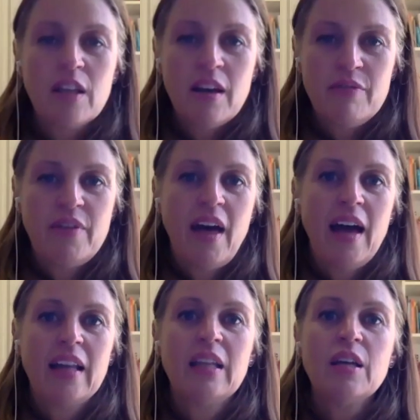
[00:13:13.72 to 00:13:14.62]
of that
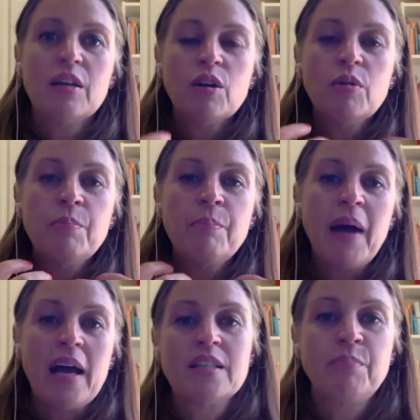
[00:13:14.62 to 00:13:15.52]

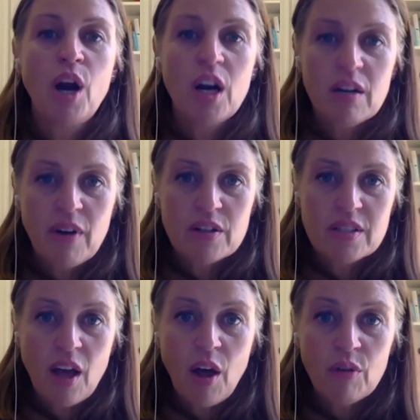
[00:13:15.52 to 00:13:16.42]
best part of
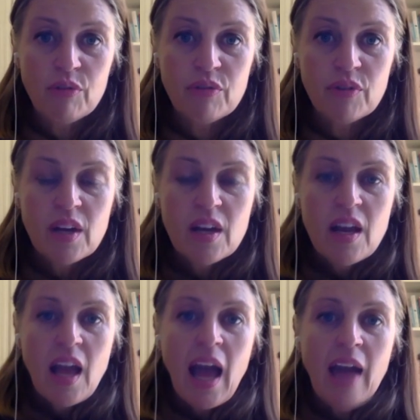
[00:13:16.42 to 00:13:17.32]
ourself,
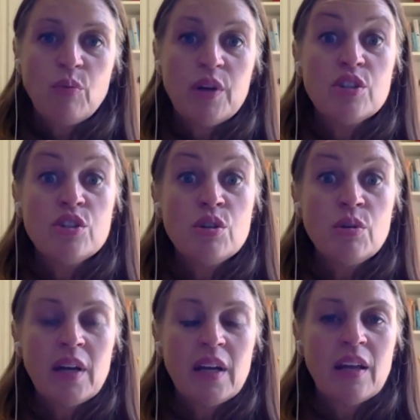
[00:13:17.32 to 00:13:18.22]
and we do
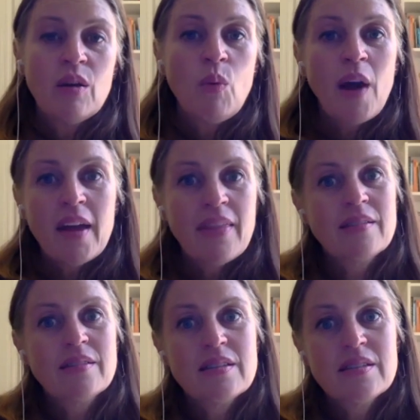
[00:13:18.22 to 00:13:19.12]
it in a way
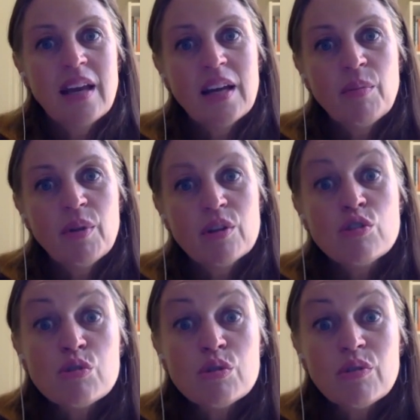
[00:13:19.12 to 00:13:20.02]
that's sustainable and
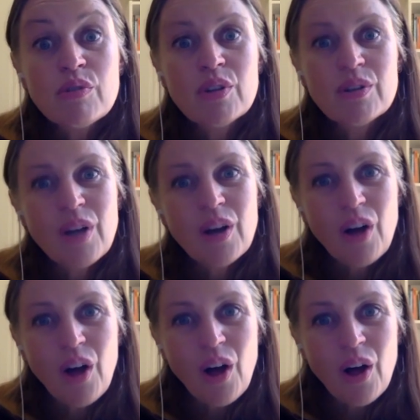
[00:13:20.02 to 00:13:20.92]
true for the long
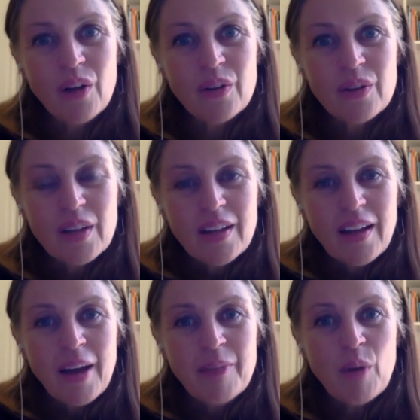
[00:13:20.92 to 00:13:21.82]
haul.
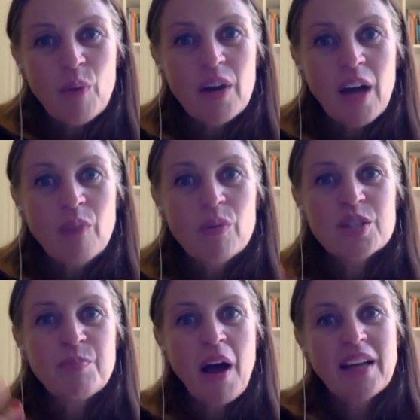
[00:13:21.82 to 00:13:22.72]
And that we're not
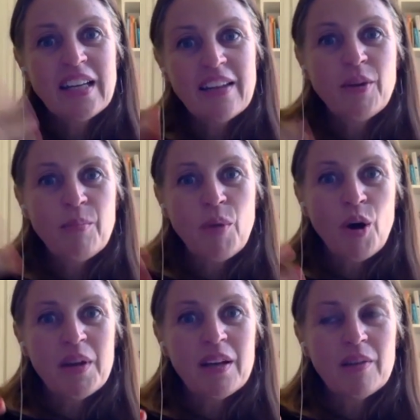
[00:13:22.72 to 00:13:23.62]
responding in the
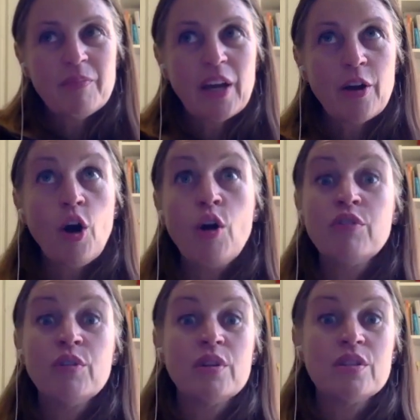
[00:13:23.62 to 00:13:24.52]
moment, like
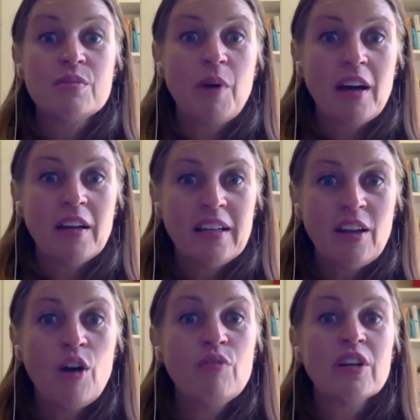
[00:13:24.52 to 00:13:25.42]
over responding,
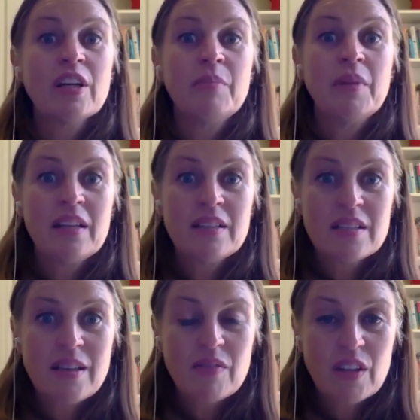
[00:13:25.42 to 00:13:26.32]
over committing to
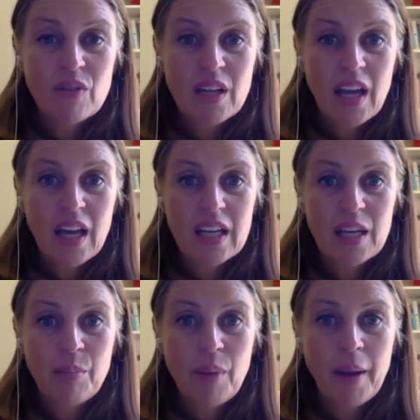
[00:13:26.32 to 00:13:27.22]
something we can't
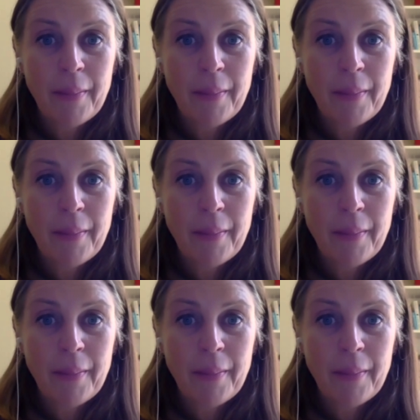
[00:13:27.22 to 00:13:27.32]
keep up.